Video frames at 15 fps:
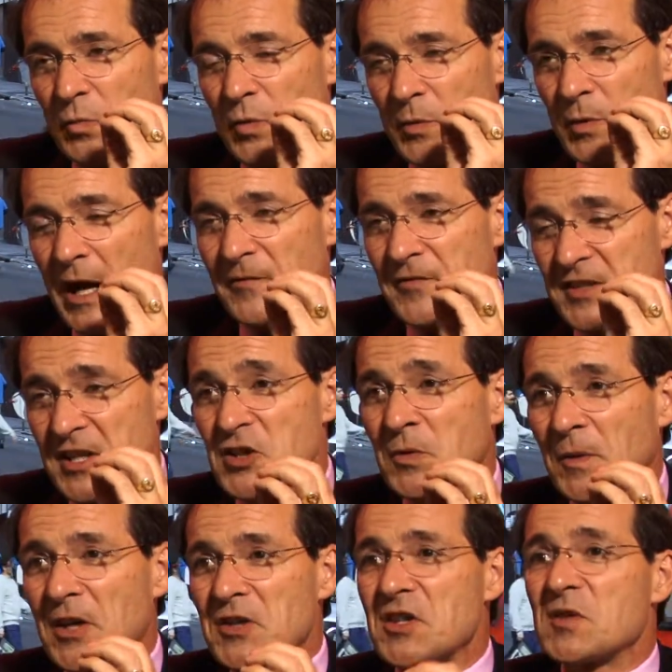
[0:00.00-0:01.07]
will have
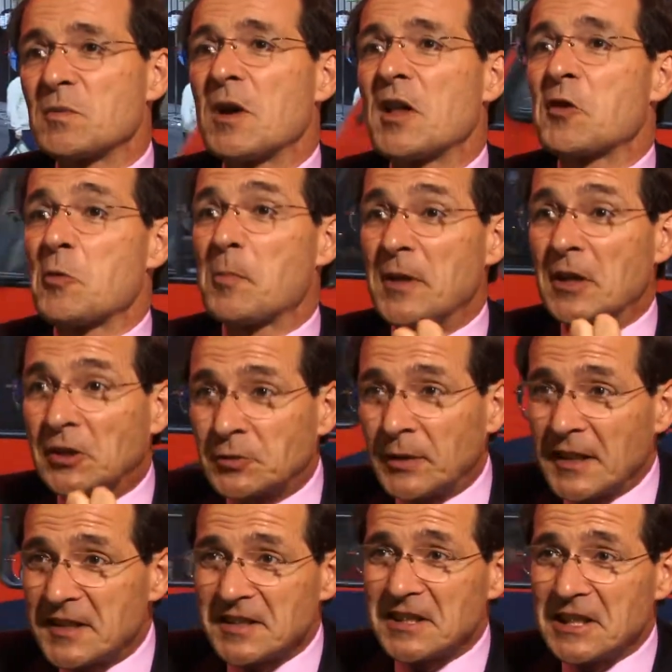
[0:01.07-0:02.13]
situations where there will be a
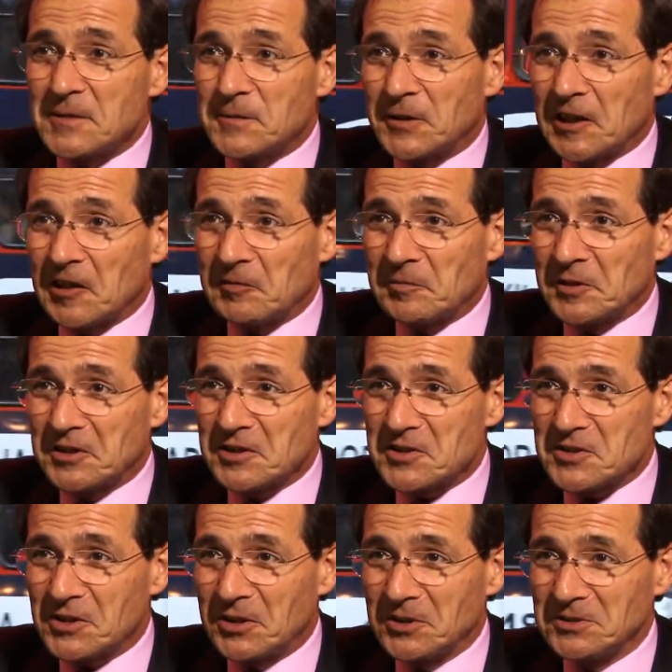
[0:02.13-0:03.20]
greater need for government
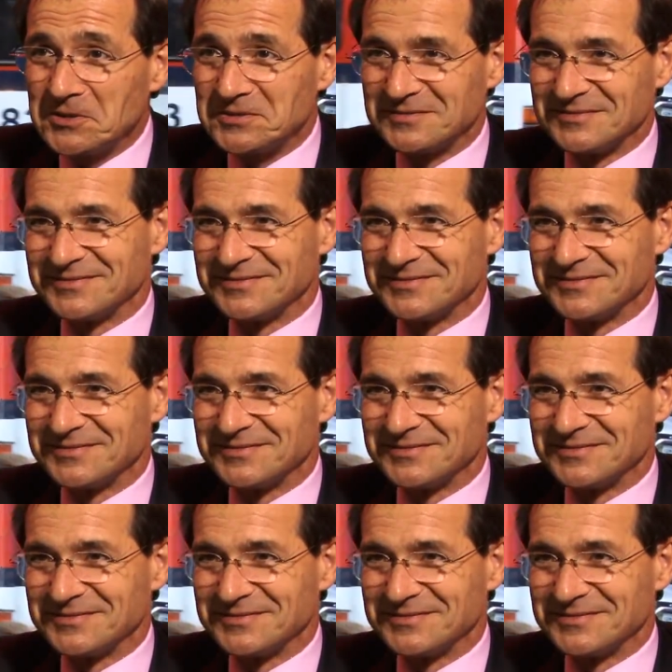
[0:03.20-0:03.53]
control,